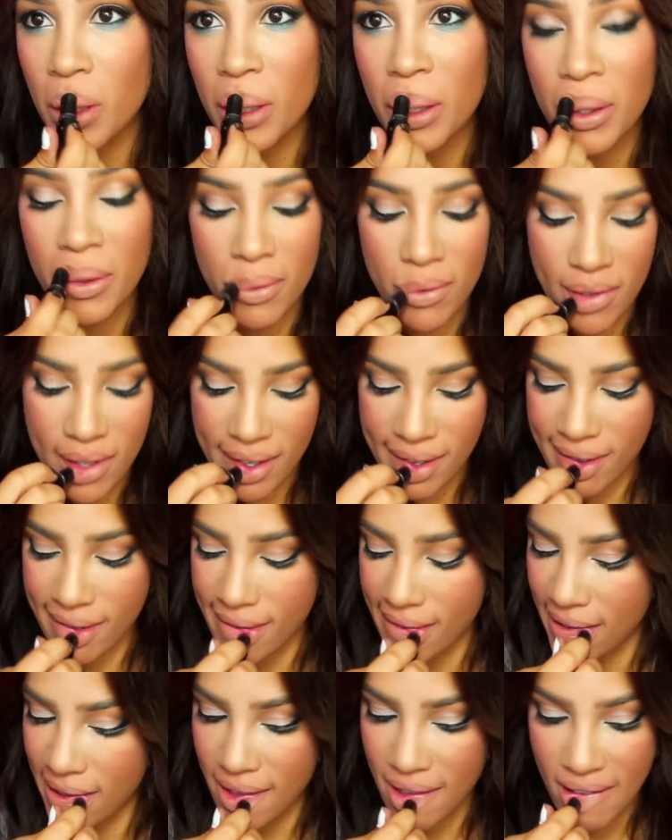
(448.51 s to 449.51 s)
And then
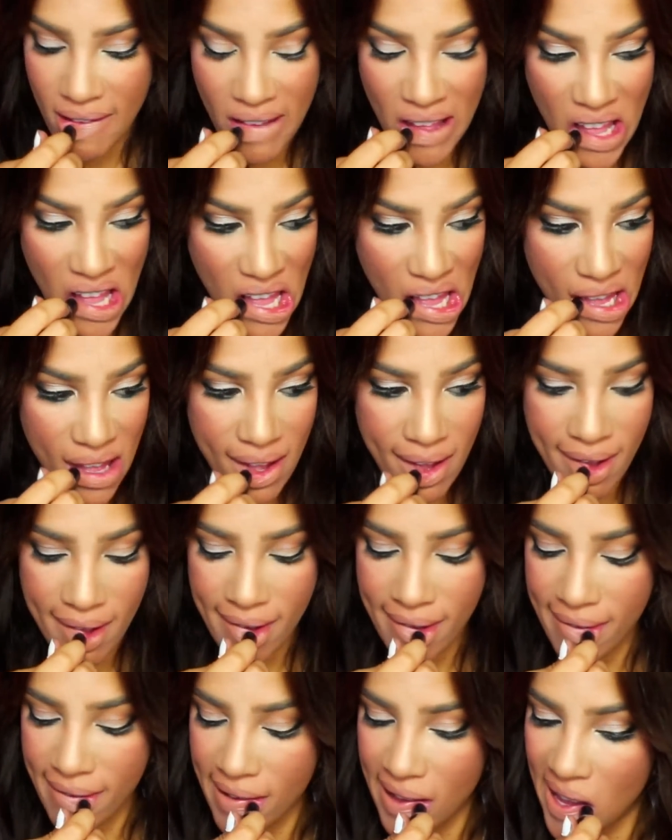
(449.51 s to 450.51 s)
I recommend for
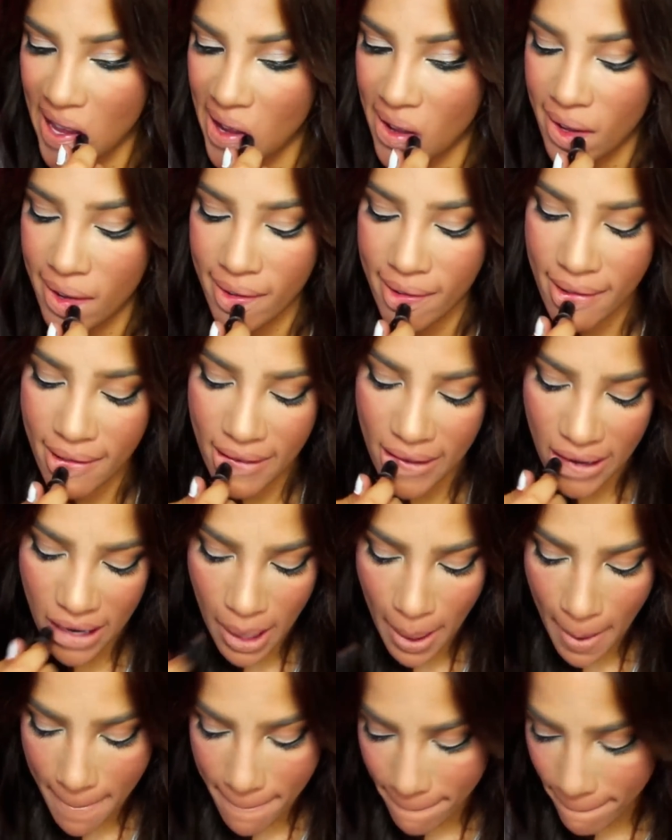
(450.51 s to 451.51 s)
this look, if you're going to
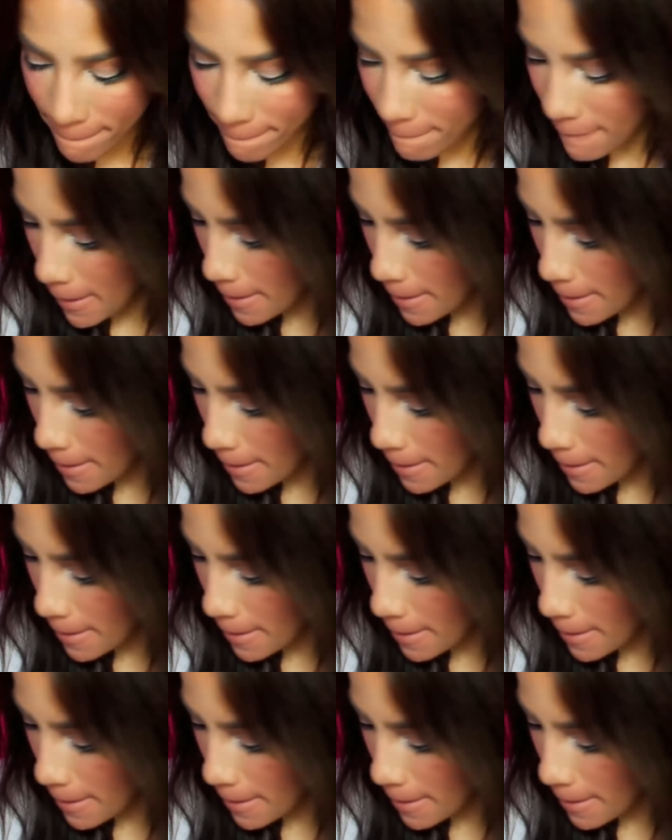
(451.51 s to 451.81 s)
have like, you